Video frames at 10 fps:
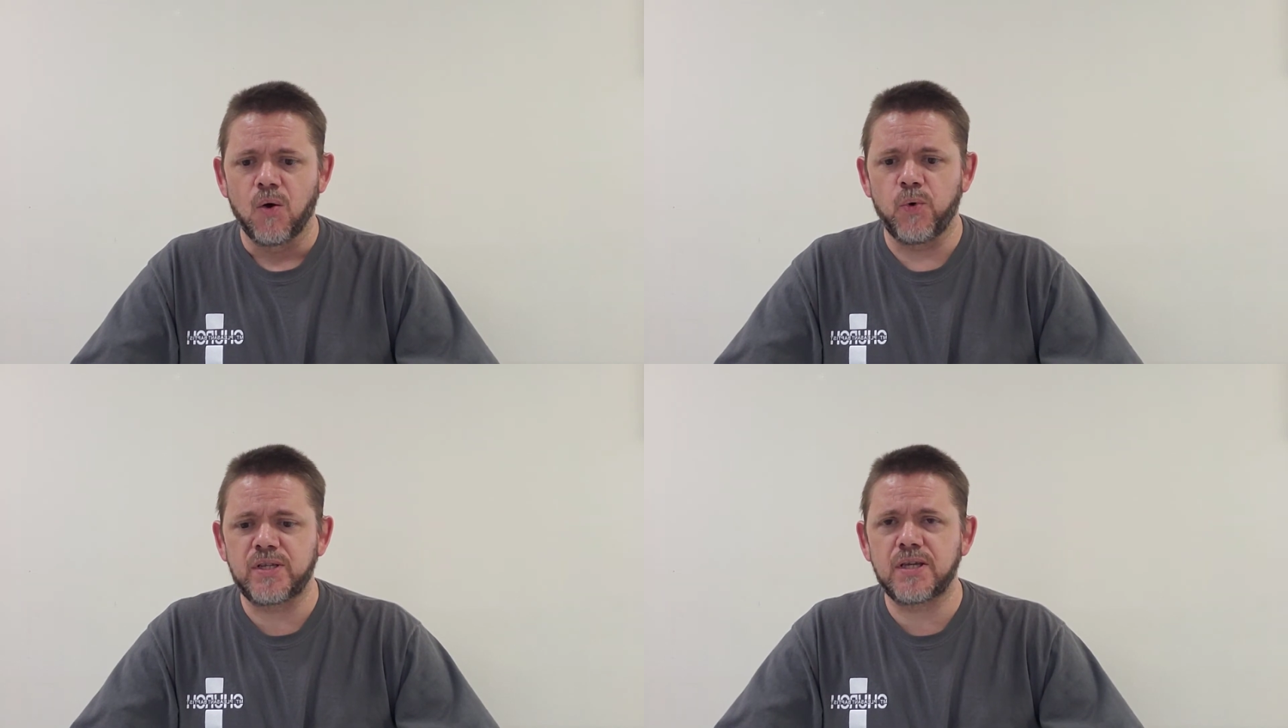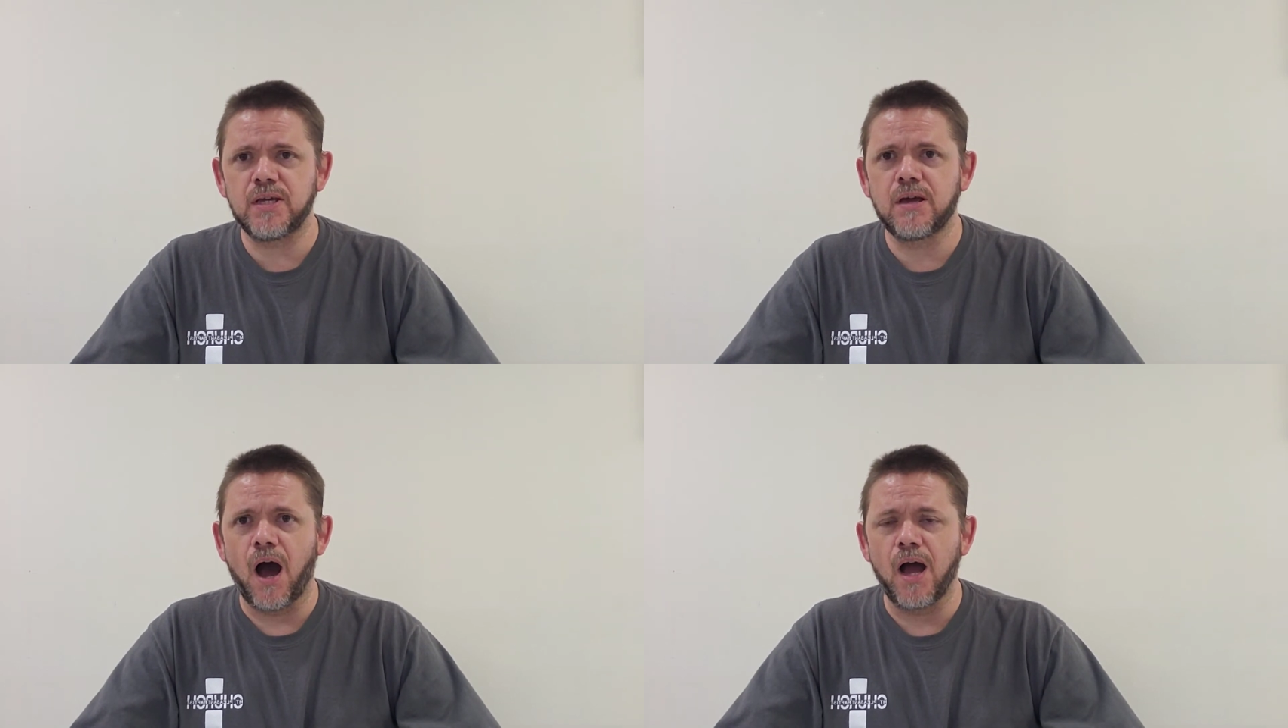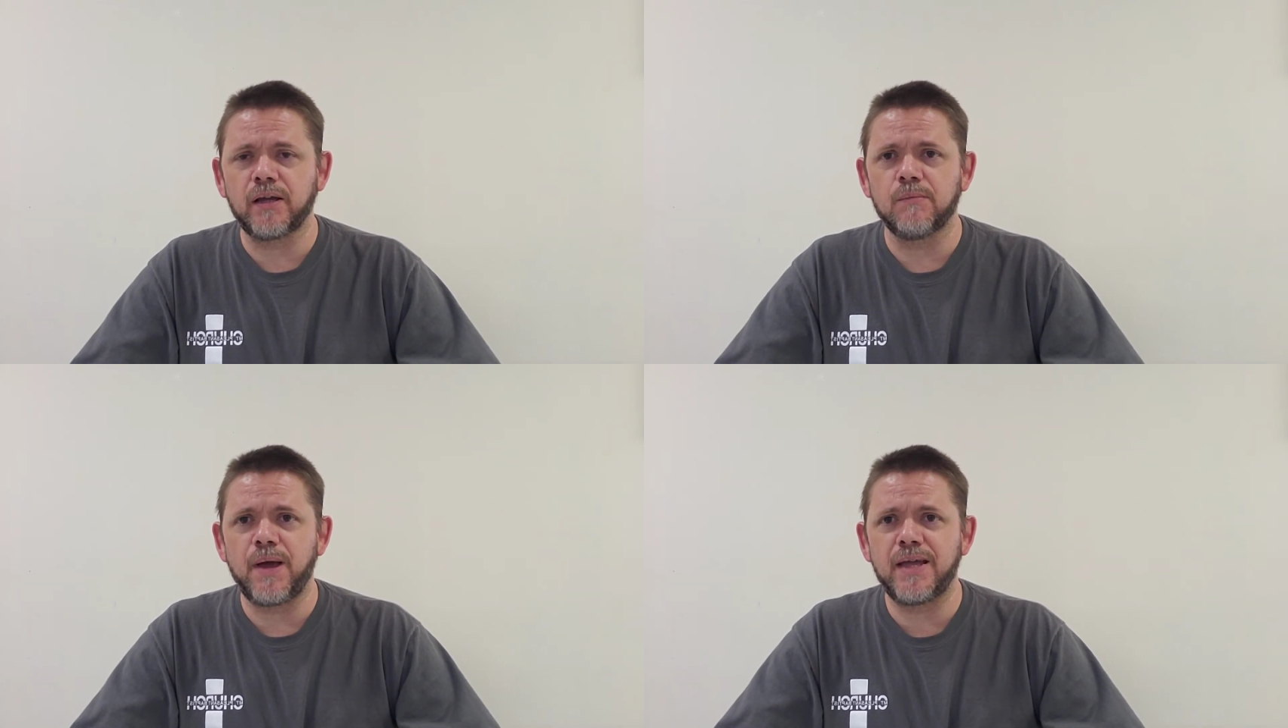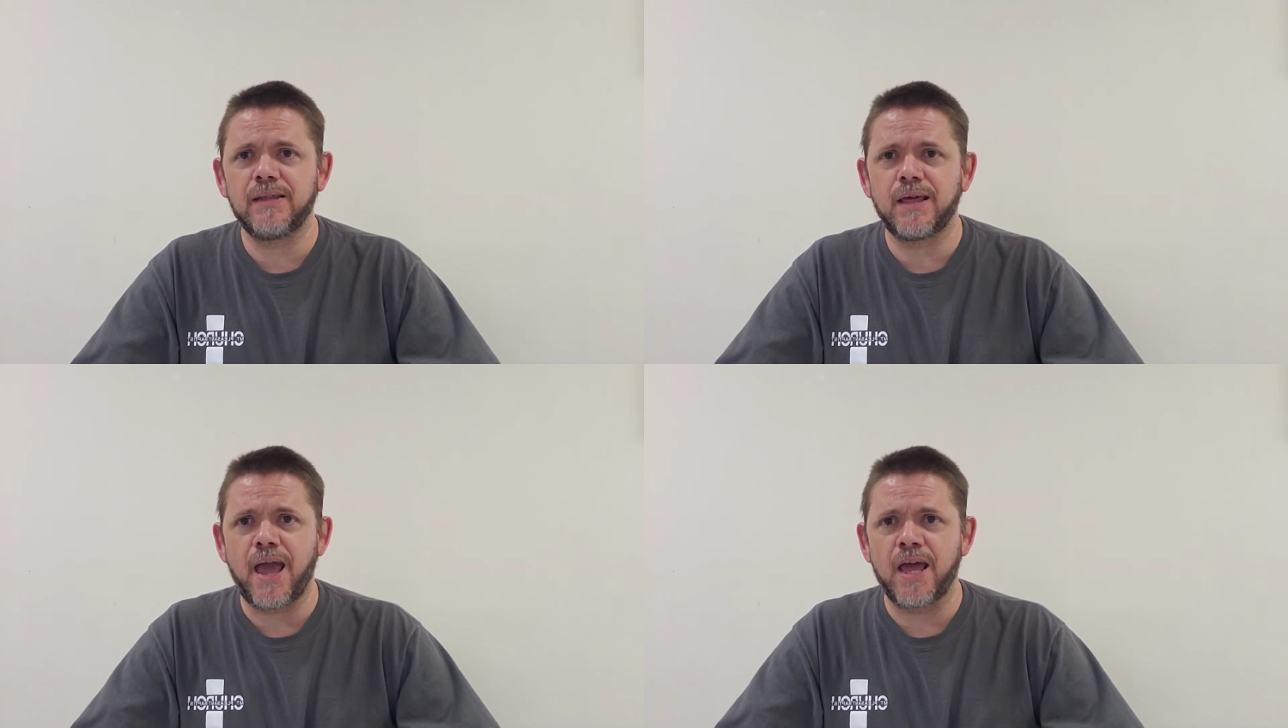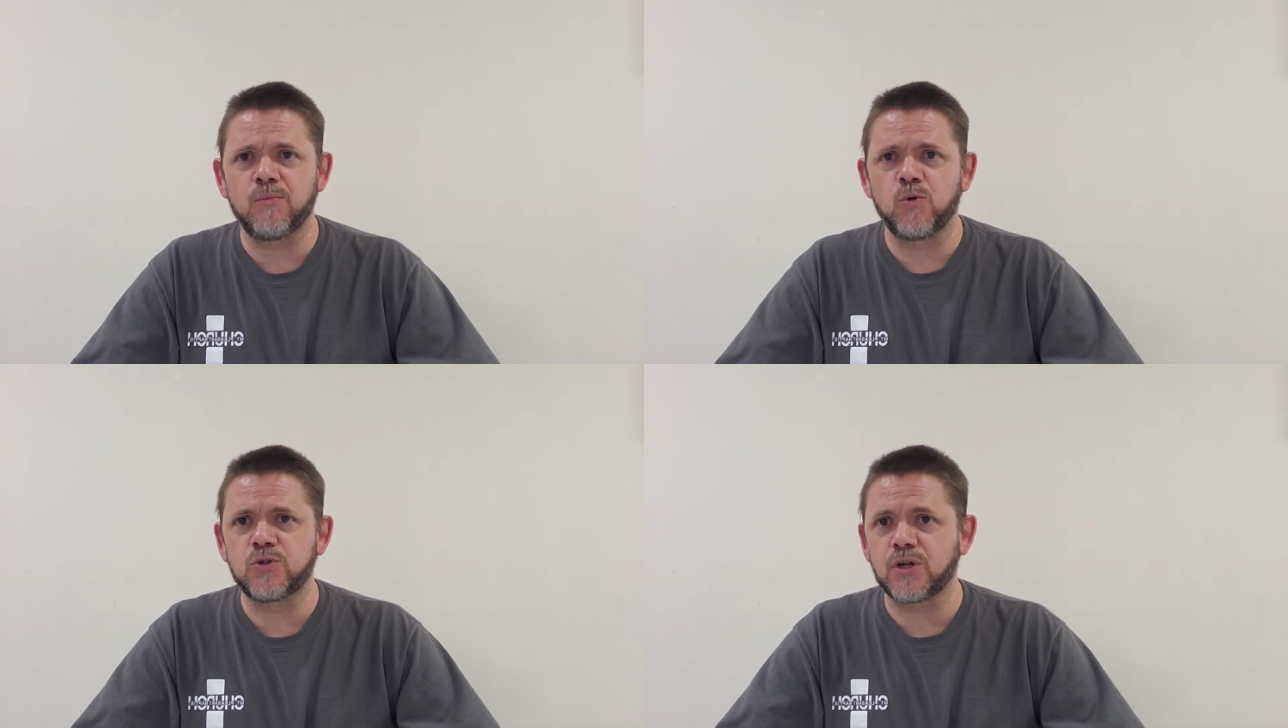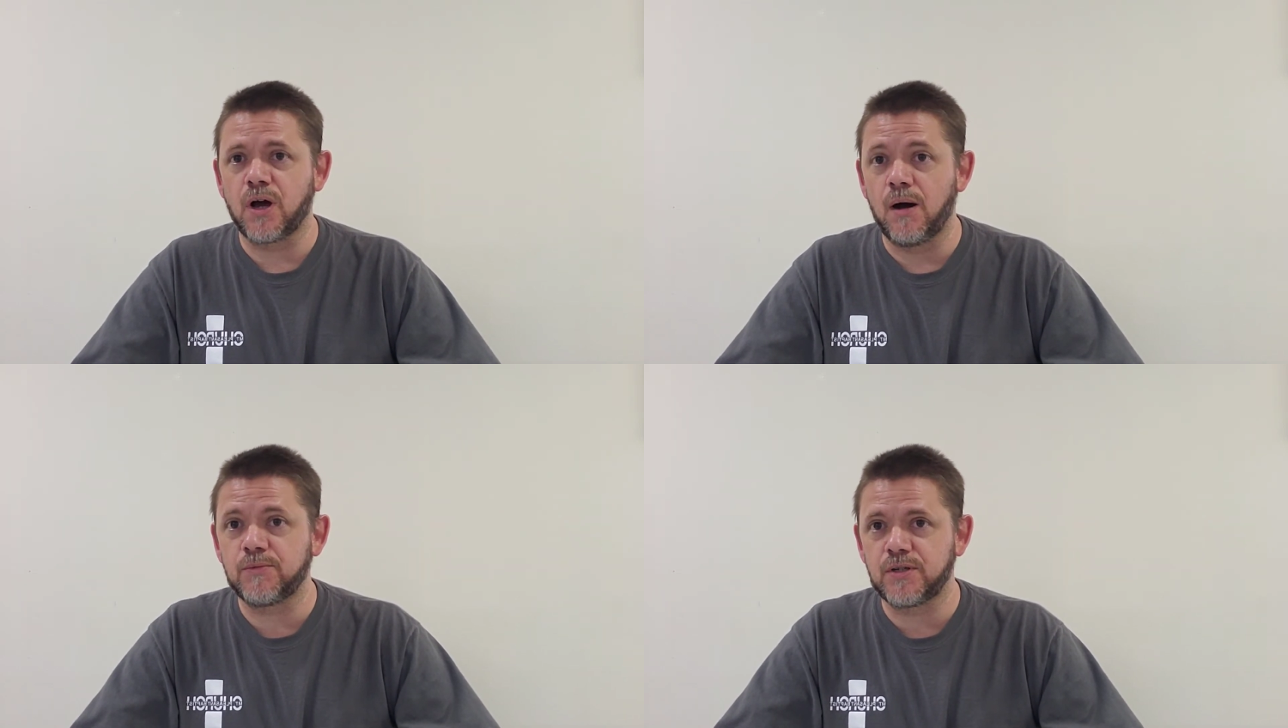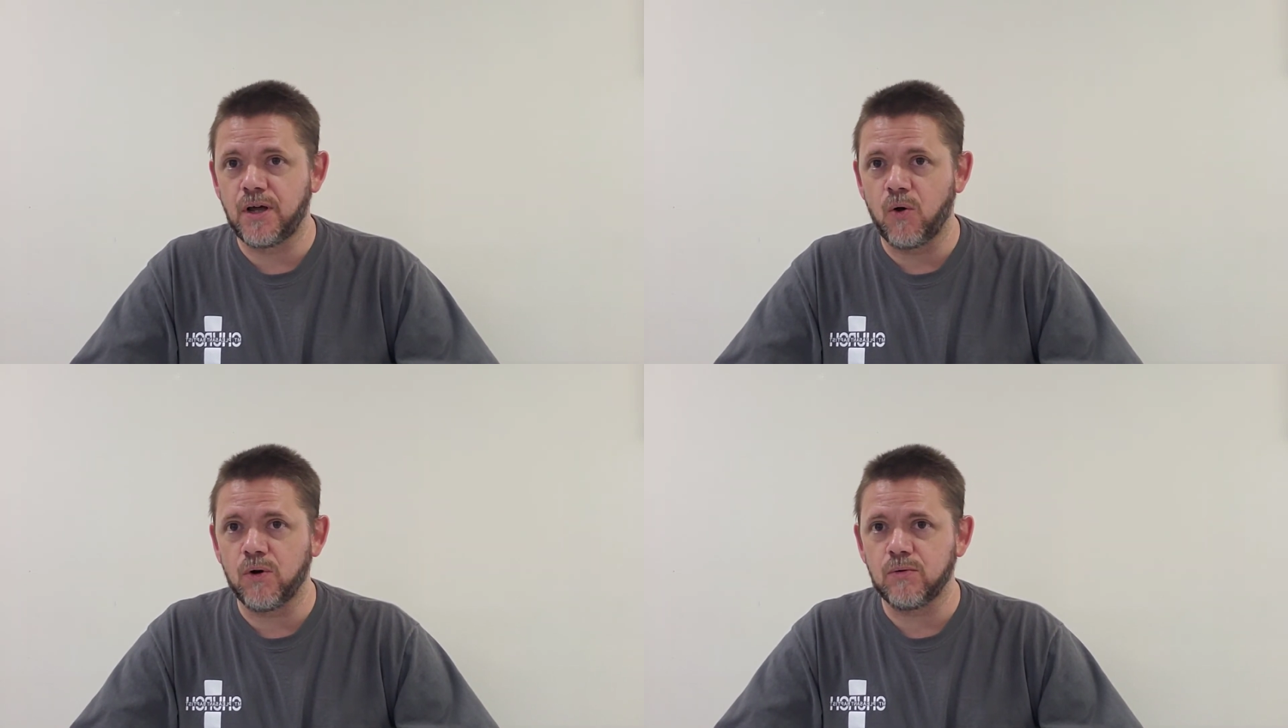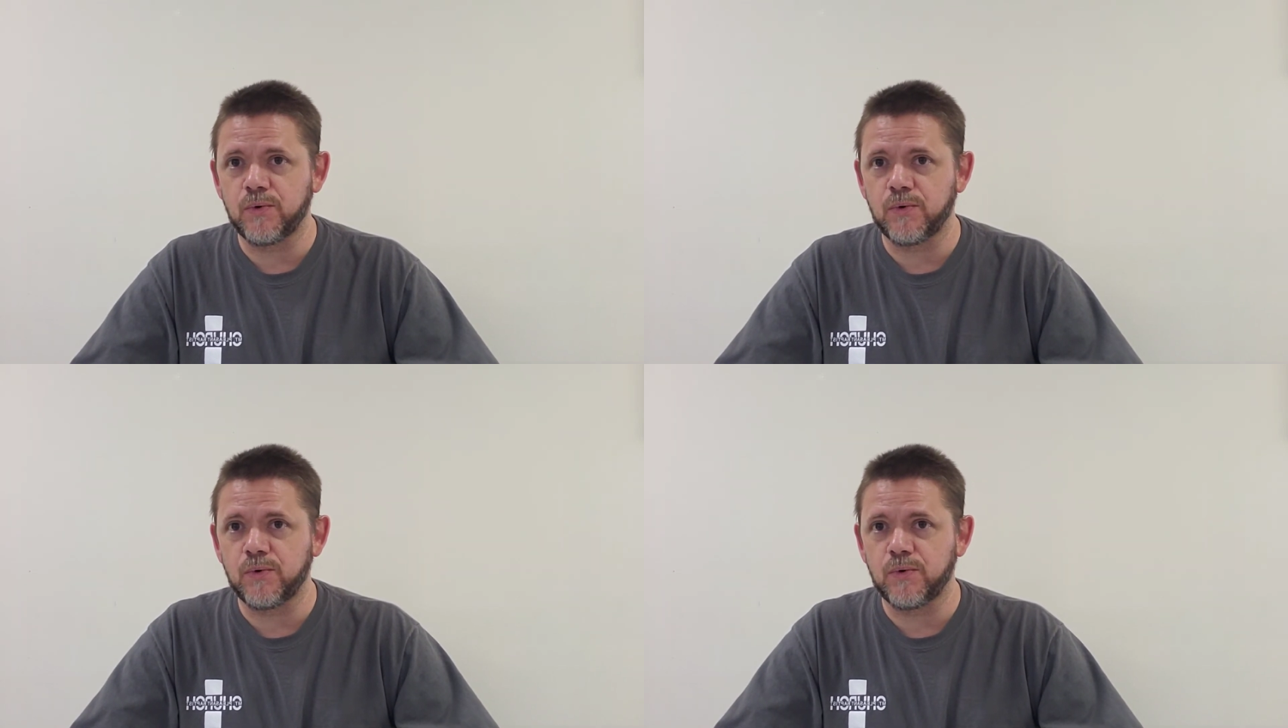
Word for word: We see God commanding the animals to come to Noah.